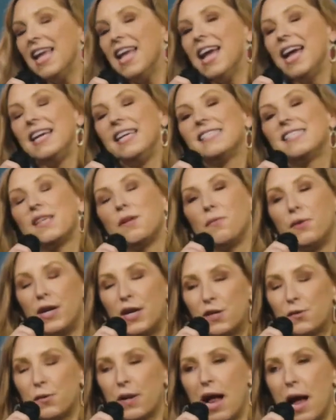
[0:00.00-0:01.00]
And he said, well,
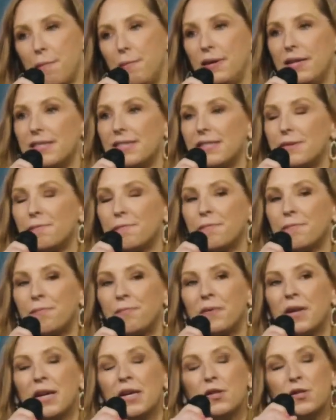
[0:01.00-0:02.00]
here's what happens
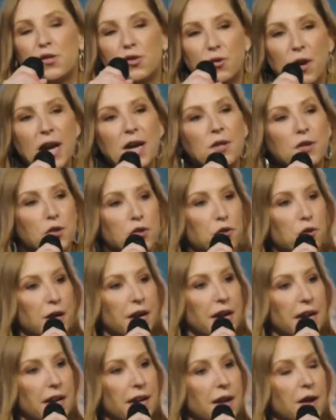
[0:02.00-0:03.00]
the strangler
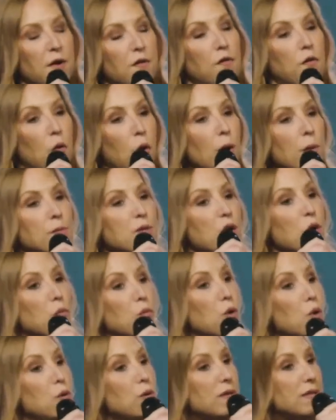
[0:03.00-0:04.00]
tree forms a
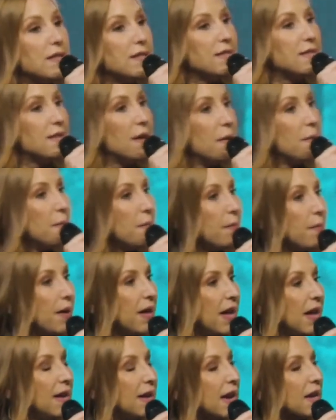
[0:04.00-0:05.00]
root system
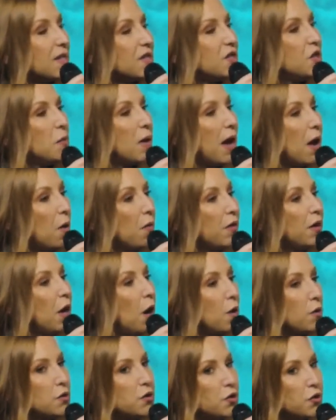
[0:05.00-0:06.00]
next to a healthy
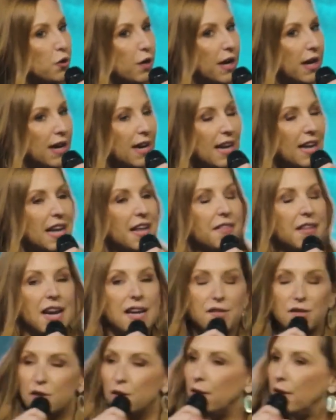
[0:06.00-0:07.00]
host tree that
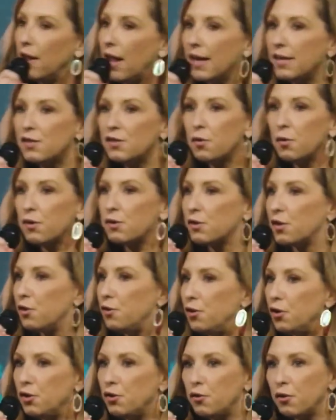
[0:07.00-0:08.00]
has good light source, good
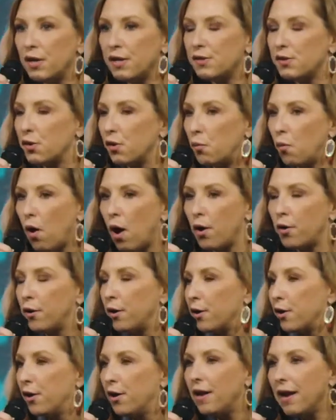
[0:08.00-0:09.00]
nutrients, good water,
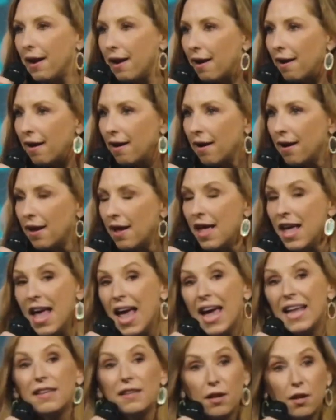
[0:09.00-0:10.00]
and good air.
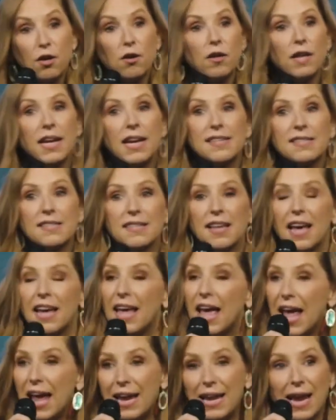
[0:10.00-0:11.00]
And literally, it's like,
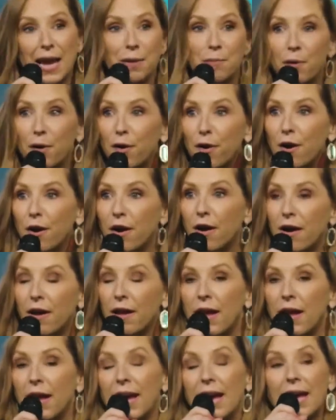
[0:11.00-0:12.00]
hey, neighbor,
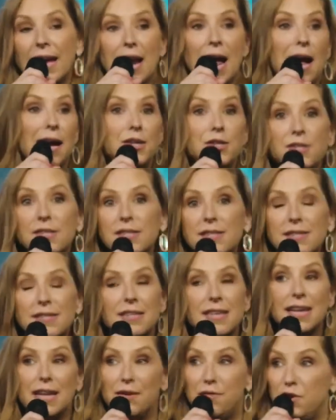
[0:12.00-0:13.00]
can I
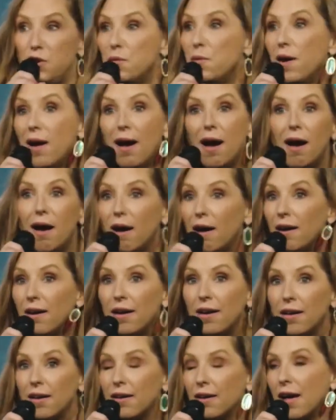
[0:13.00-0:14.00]
just give you a
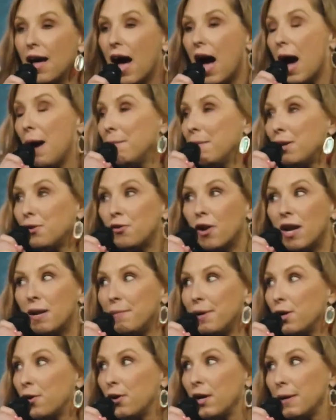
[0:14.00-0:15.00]
hug? I'm not trying to
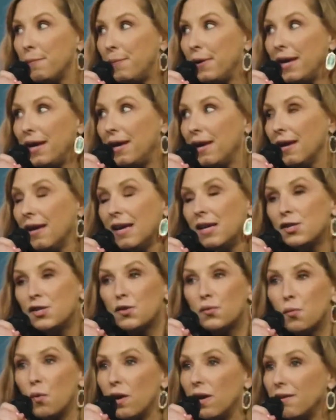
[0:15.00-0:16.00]
be creepy.
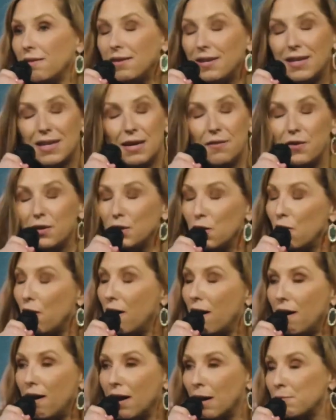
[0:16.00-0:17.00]
Just want to give you a little
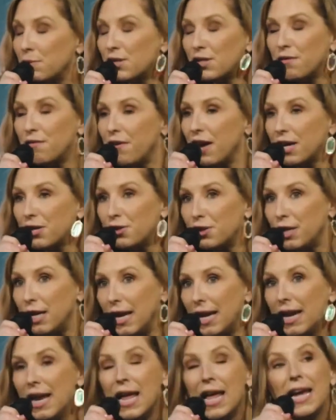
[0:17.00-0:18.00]
hug. I'm just
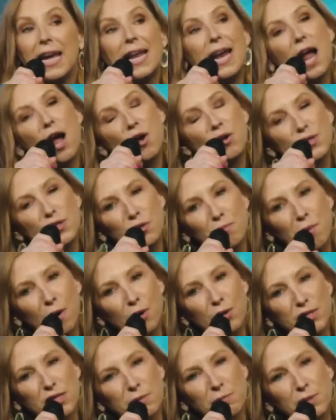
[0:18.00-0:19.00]
affectionate. Can I also
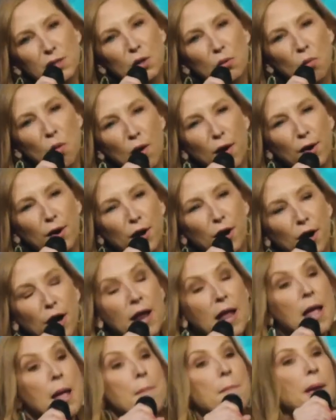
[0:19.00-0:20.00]
borrow some of your water?
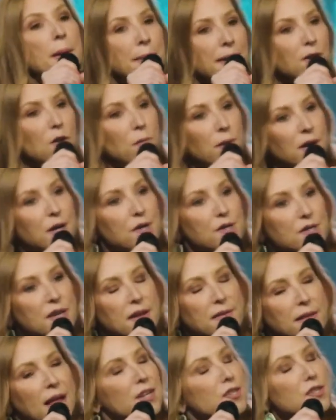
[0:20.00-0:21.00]
Maybe a little bit of your
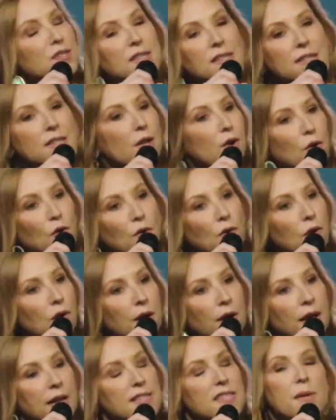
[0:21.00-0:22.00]
sunlight, just a little.
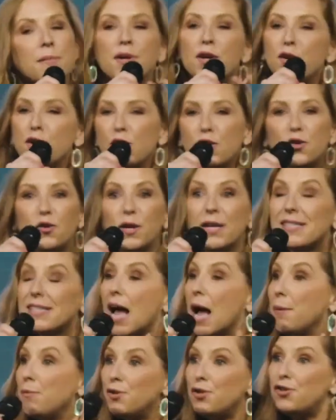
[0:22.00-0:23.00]
Some of your nutrients.
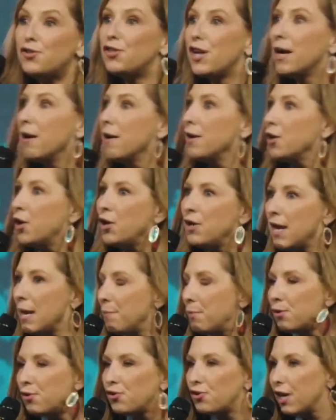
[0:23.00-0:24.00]
I'm just sharing. Good
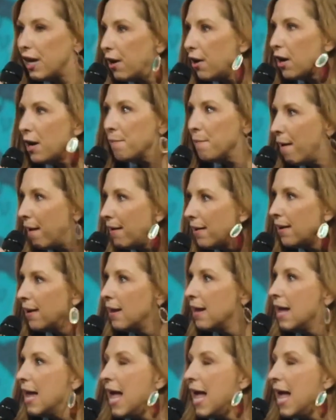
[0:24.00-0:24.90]
neighbors share. Come on.